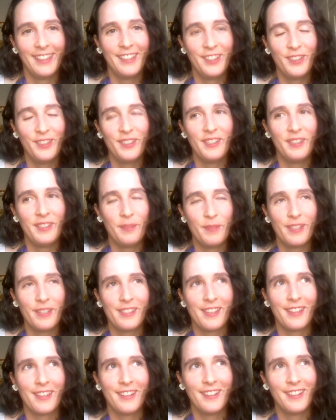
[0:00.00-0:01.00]
And you see them
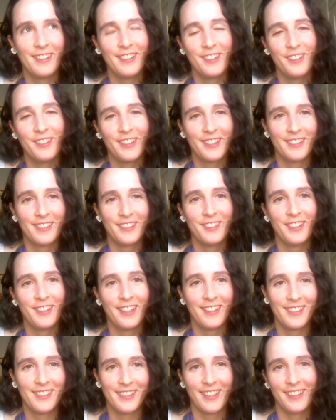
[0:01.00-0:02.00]
excited and you get
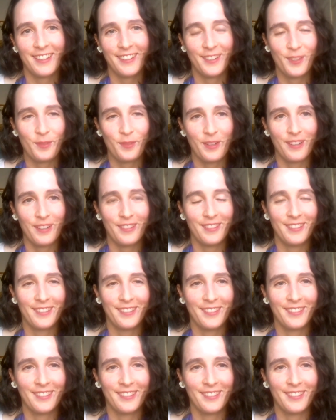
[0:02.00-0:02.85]
excited as well.